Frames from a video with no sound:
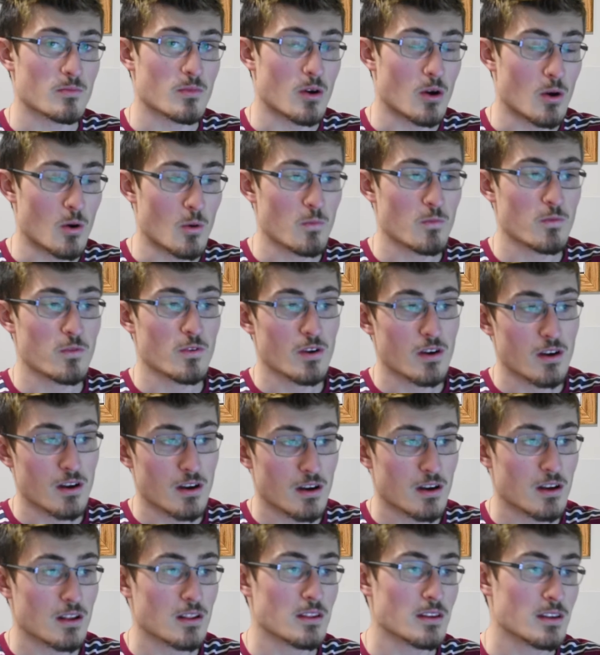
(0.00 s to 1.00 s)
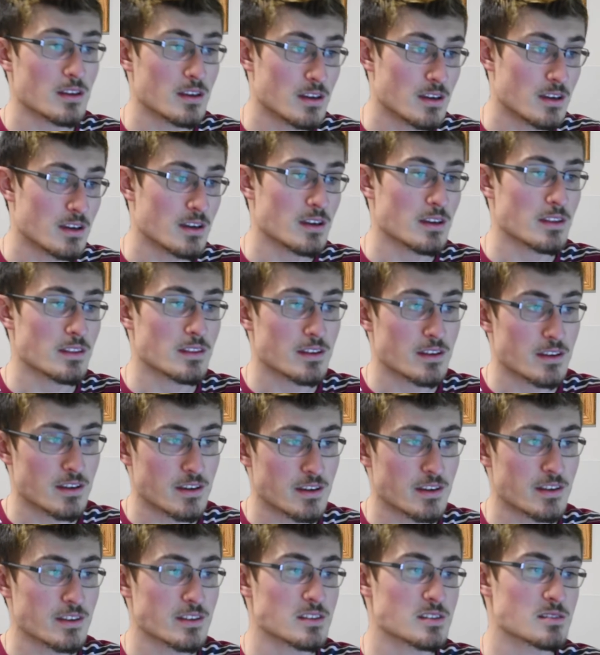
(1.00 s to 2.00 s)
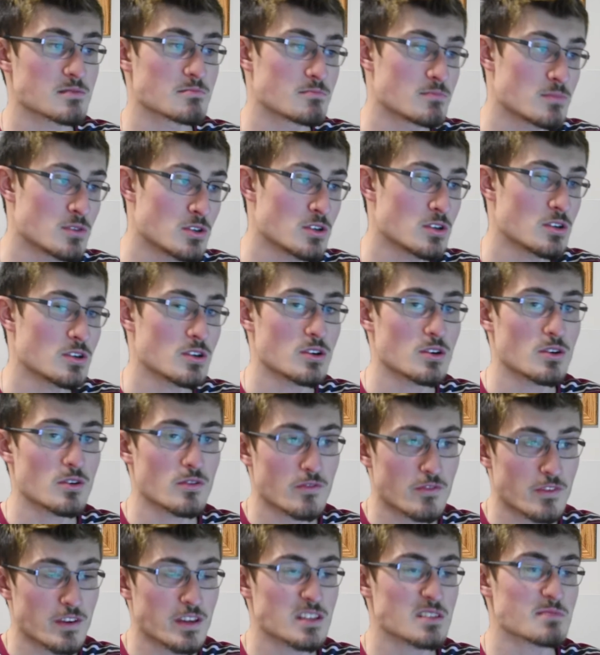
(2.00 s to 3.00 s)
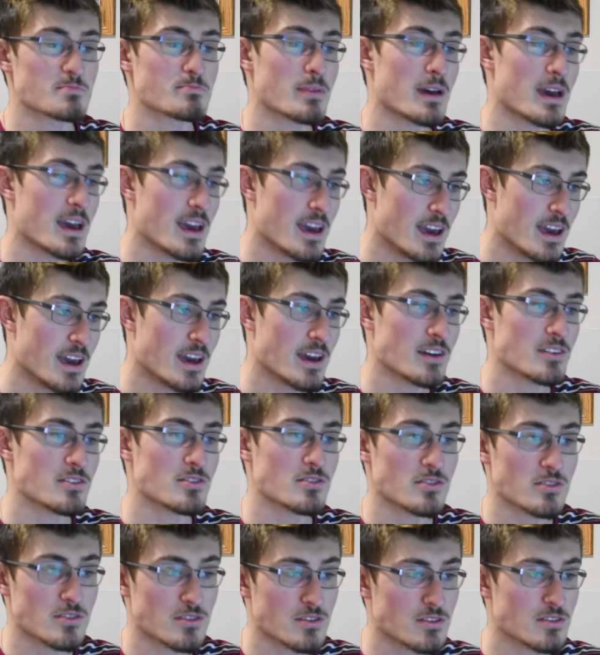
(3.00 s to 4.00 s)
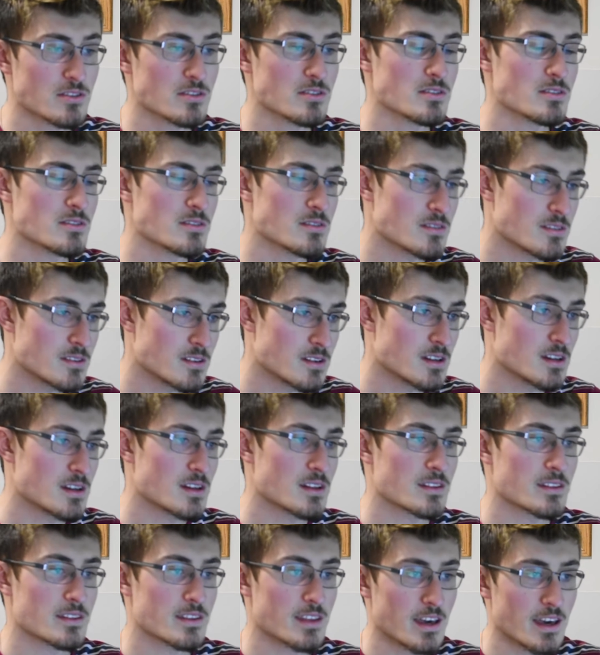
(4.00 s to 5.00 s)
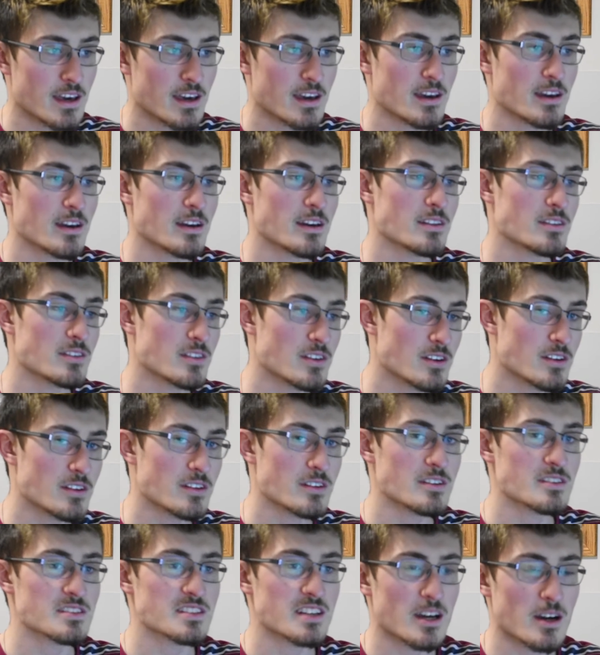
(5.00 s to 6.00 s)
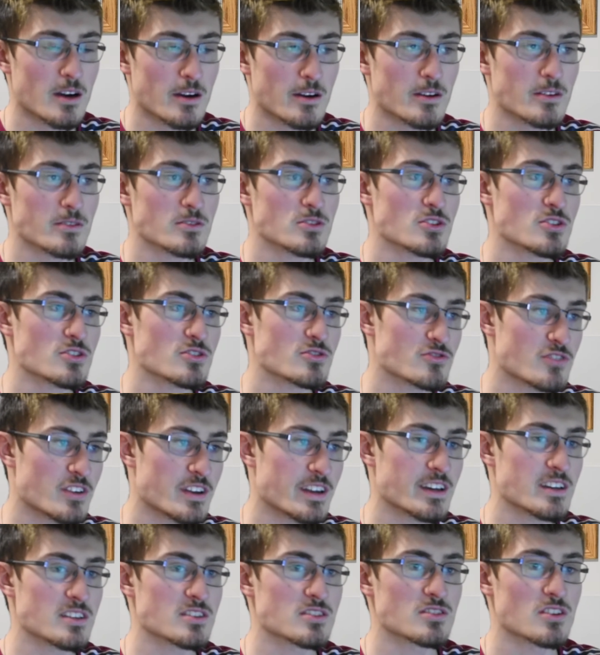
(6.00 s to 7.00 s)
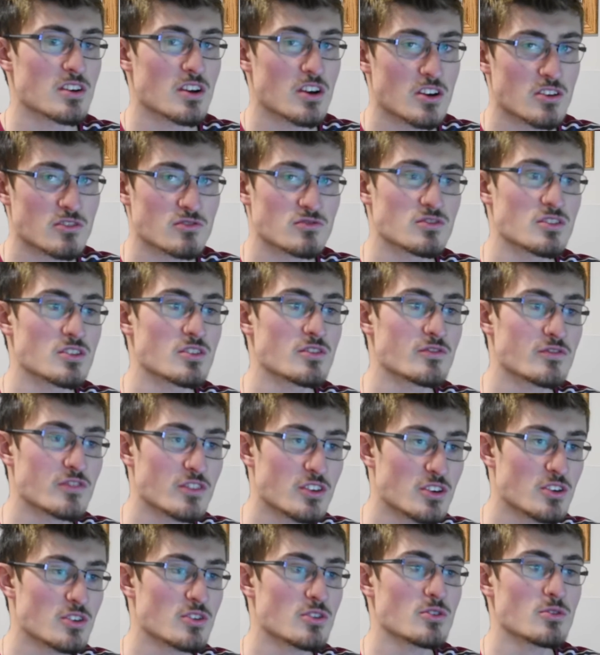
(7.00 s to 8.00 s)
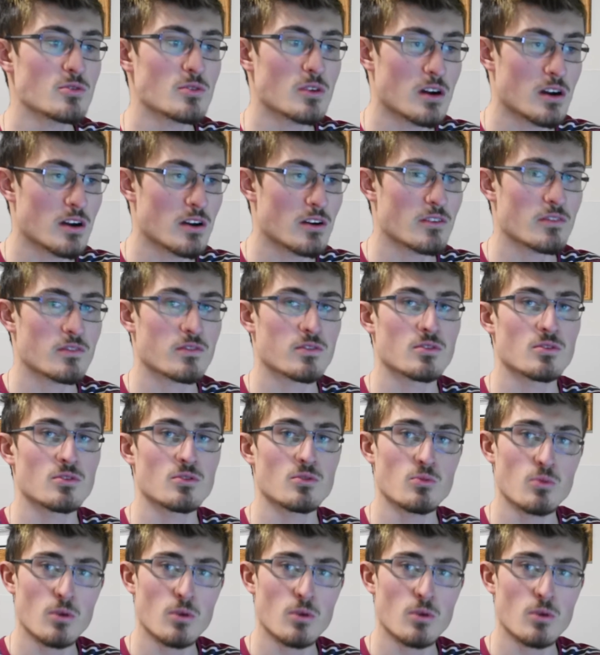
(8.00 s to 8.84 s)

Hopefully this movie's better than the Nostalgia Critic's review of The